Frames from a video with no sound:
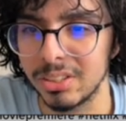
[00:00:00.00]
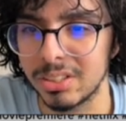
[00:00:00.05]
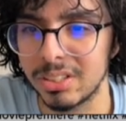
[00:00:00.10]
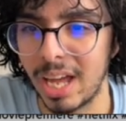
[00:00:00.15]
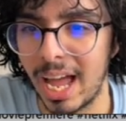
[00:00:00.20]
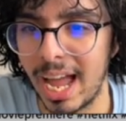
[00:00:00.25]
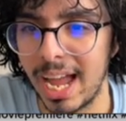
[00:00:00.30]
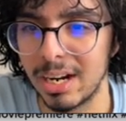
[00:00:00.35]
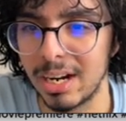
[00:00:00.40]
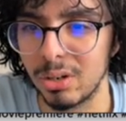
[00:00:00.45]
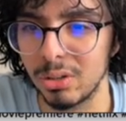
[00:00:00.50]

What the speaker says: tag